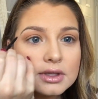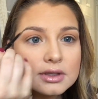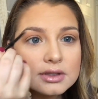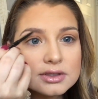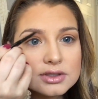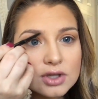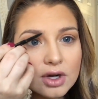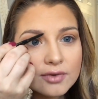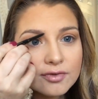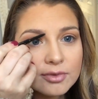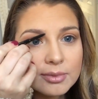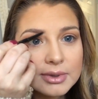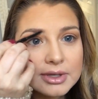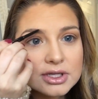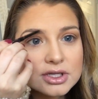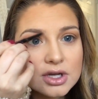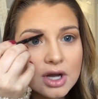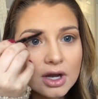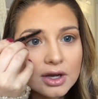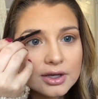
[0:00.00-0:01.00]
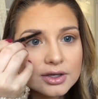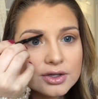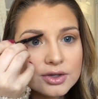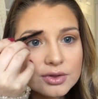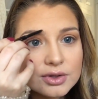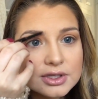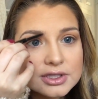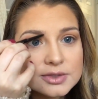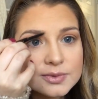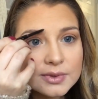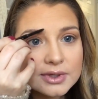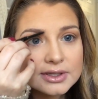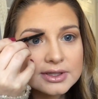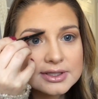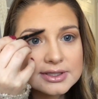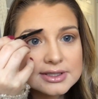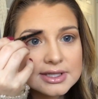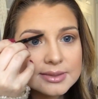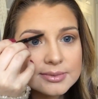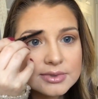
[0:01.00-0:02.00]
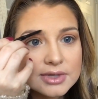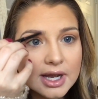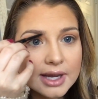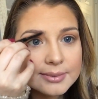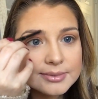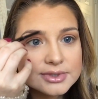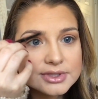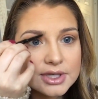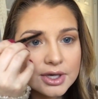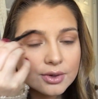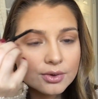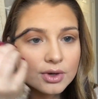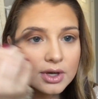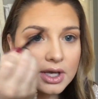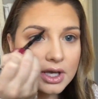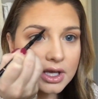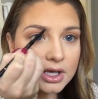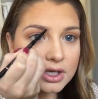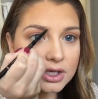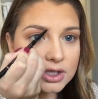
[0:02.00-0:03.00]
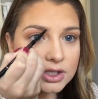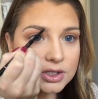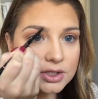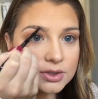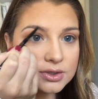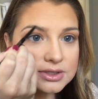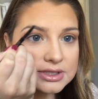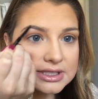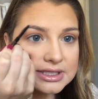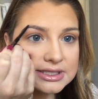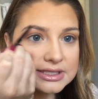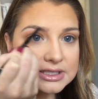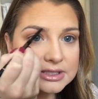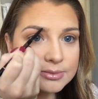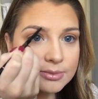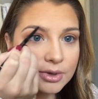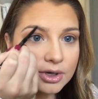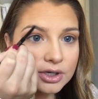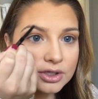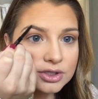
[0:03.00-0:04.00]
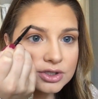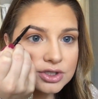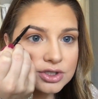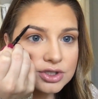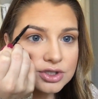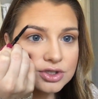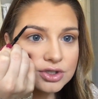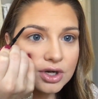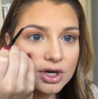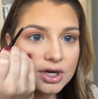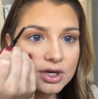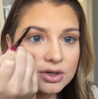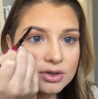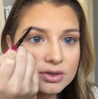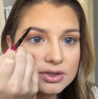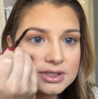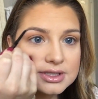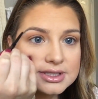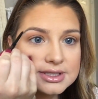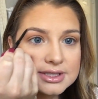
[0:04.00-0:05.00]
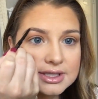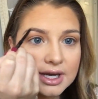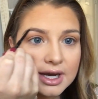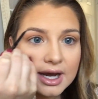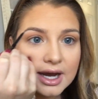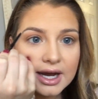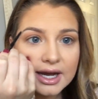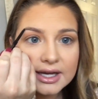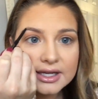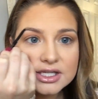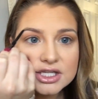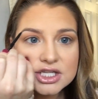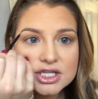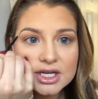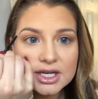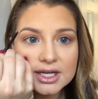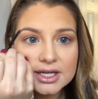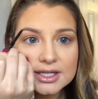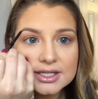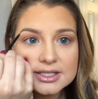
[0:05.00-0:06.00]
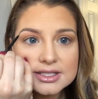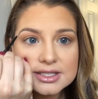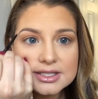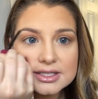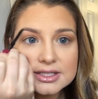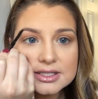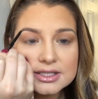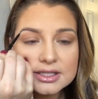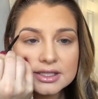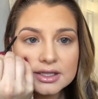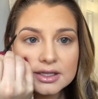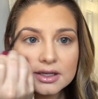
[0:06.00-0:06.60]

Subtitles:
It's hard for me to talk and do this one at the same time. So using small strokes, I just